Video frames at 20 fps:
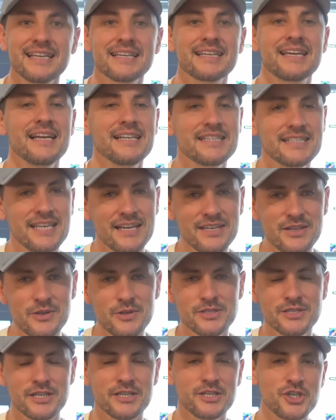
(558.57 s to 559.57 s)

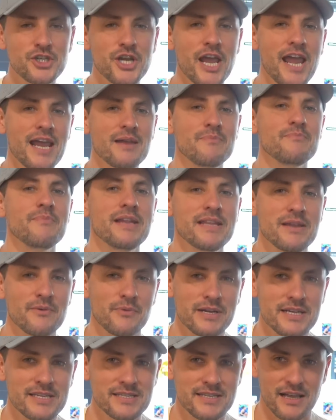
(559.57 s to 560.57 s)
continues to jade many
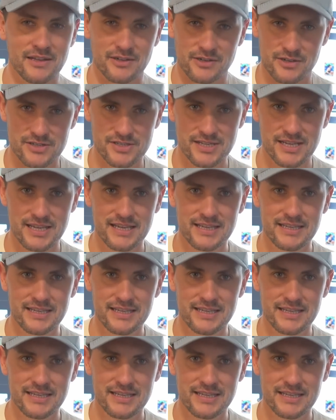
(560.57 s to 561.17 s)
resellers.